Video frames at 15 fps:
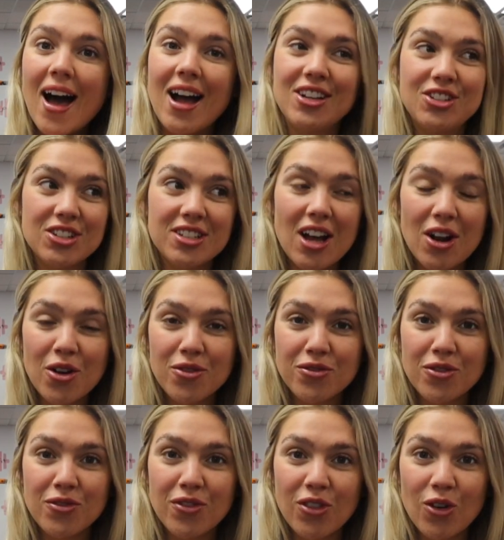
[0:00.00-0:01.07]
I just got home
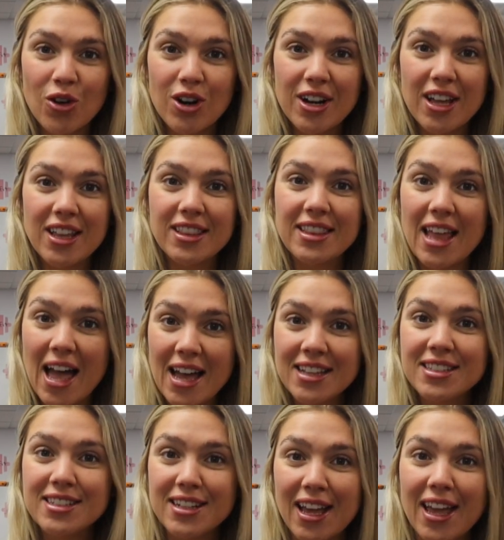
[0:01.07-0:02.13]
from Florida
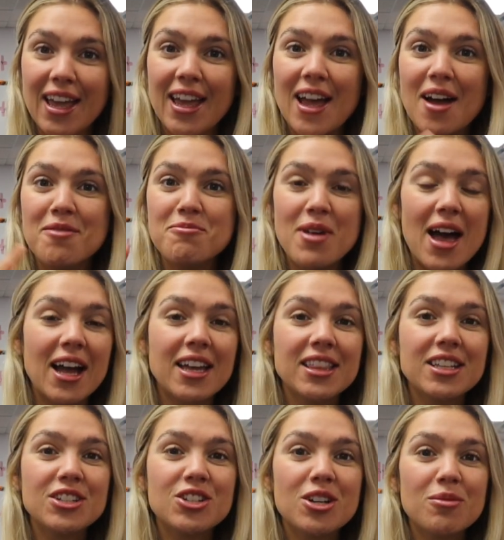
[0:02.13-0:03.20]
last night. I'm back
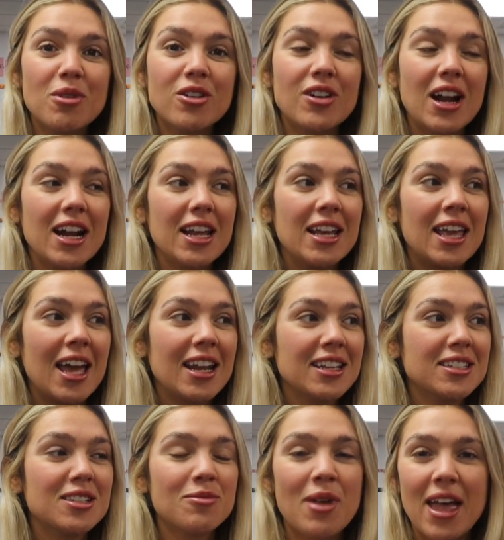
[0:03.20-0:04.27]
in the gym already
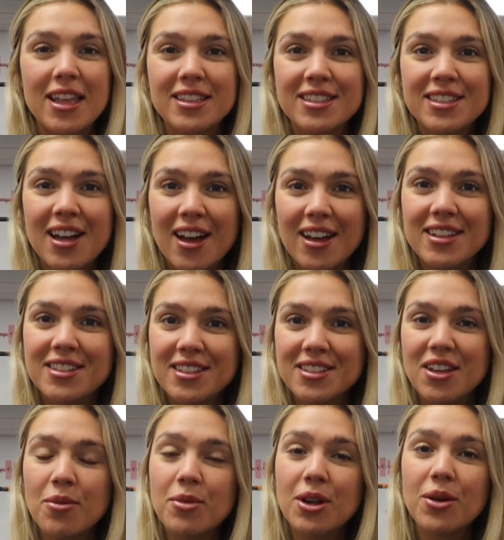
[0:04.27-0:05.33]
getting some ends tied
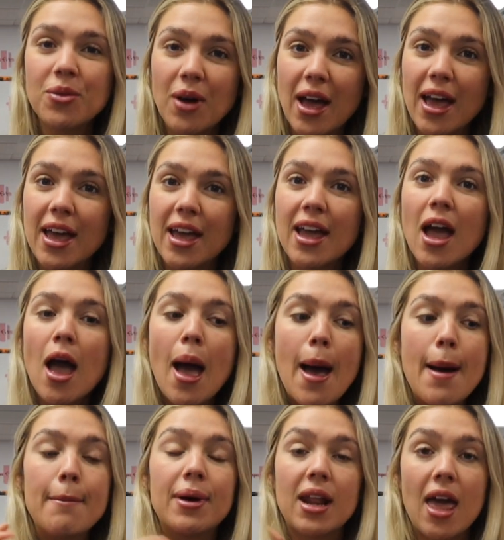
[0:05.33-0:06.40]
since I've been away,
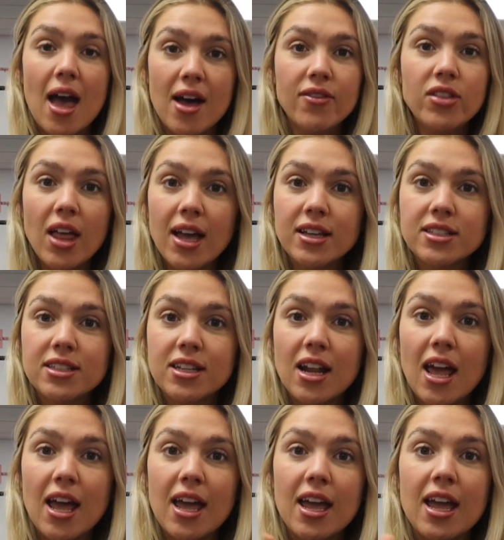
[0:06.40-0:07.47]
but I have legs
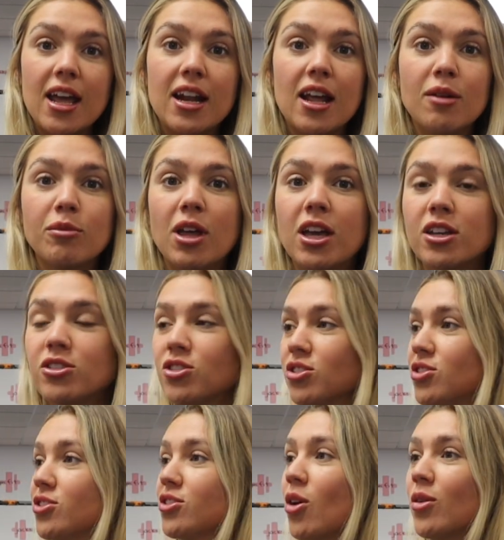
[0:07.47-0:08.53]
today and I'm like
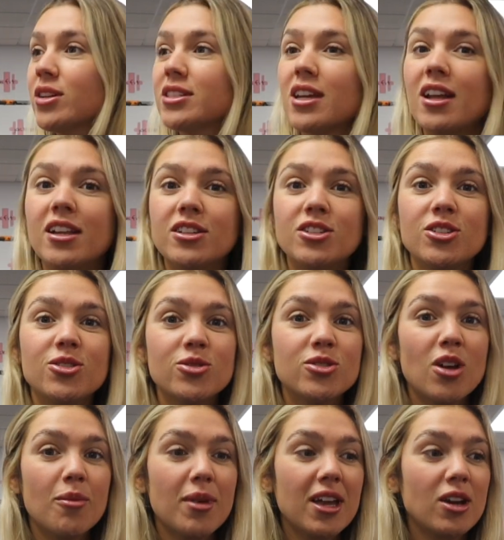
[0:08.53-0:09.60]
just so excited to use
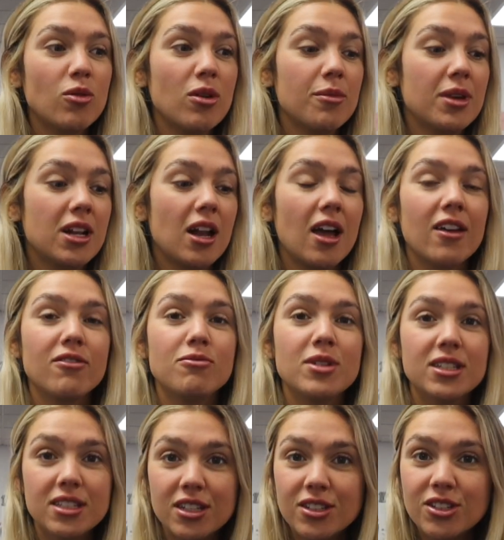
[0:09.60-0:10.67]
all my equipment. I've
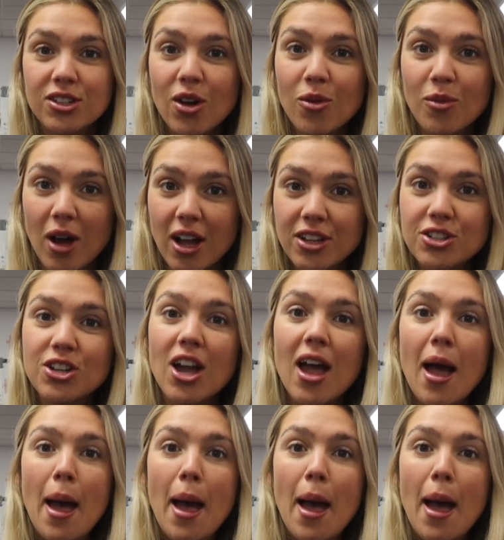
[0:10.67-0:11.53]
missed it so much.